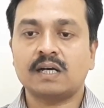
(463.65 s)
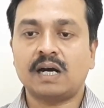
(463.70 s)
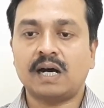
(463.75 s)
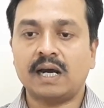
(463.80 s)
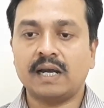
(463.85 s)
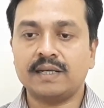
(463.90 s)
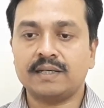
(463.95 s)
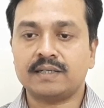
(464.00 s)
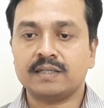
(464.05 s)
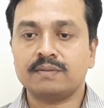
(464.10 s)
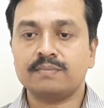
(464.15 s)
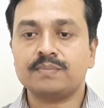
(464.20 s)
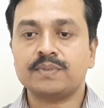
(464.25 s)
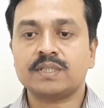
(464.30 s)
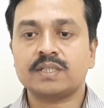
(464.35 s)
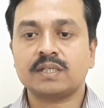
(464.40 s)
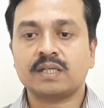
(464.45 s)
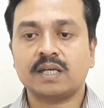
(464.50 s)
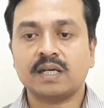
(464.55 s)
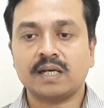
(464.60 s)

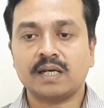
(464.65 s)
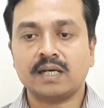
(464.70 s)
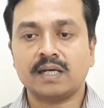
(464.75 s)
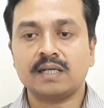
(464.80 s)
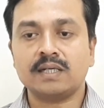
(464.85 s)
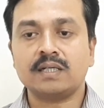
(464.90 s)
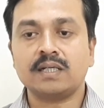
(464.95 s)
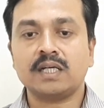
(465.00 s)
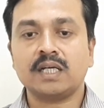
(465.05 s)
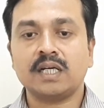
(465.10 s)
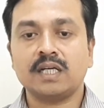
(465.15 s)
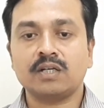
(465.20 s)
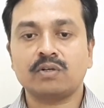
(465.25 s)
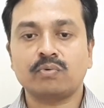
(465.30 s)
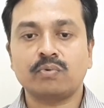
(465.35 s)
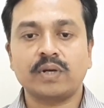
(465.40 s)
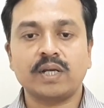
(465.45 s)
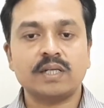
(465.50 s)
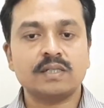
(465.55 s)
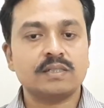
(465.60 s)
items can
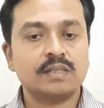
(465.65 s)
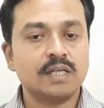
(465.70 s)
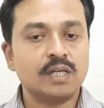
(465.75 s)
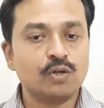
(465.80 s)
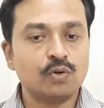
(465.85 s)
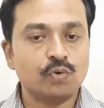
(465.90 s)
increase the